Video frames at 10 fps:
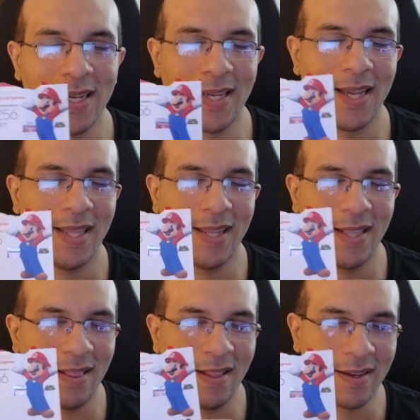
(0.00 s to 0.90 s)
and it
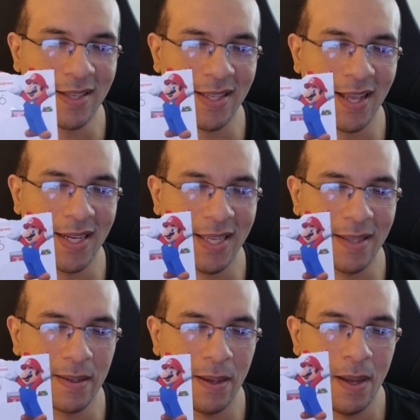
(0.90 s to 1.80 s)
looks like it's
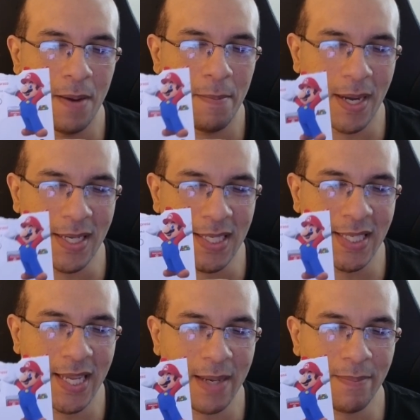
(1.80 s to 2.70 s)
by
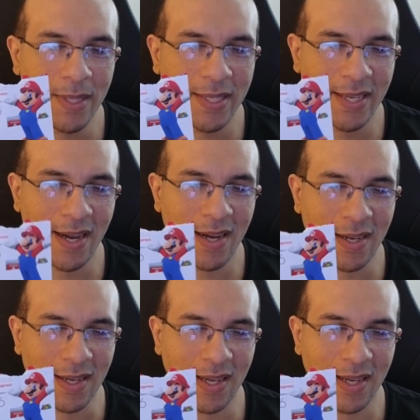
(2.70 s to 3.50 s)
Samsung,